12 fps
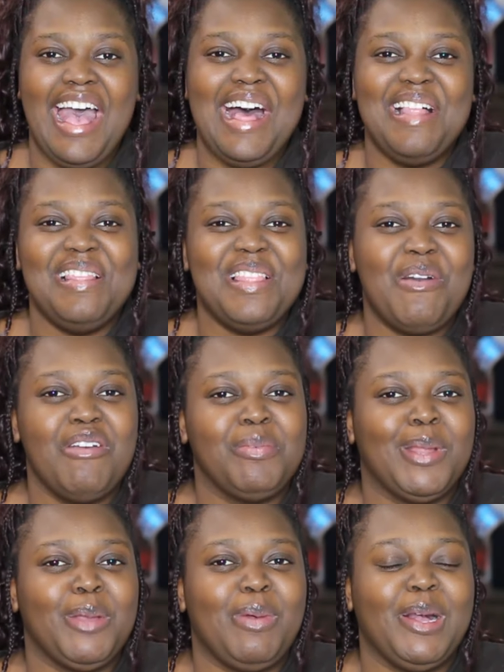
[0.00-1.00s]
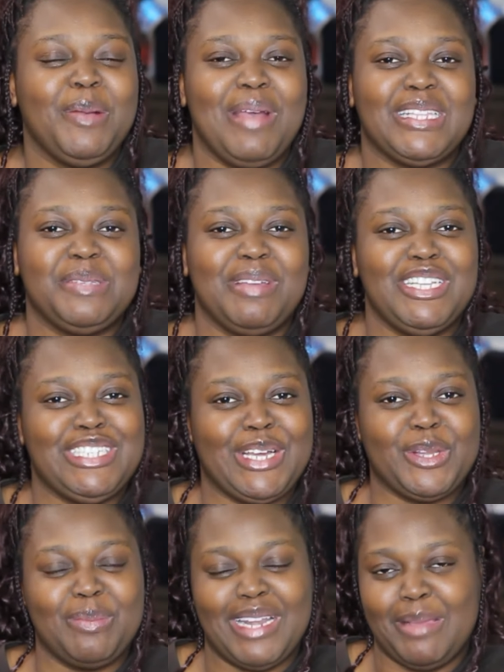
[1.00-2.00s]
Hello everybody, welcome back to my
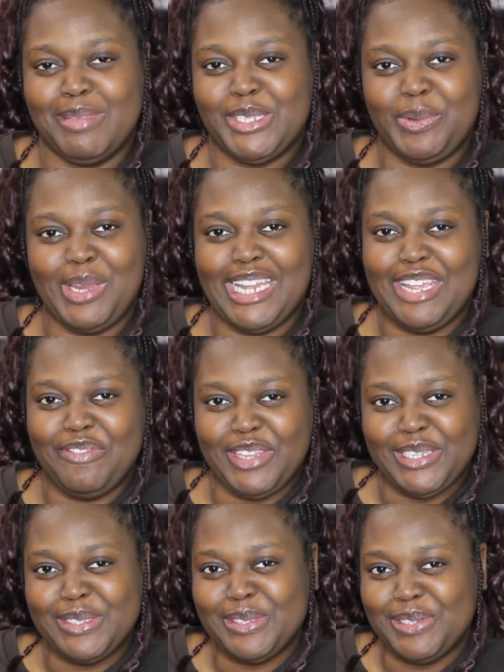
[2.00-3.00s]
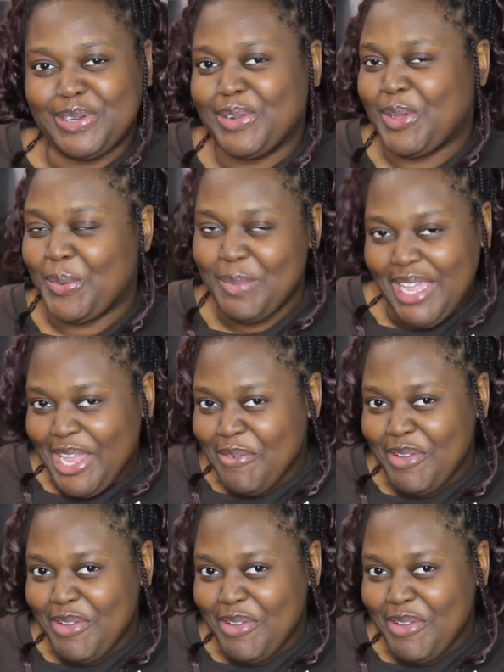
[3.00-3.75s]
channel. My name is Queenie. For those who don't know me,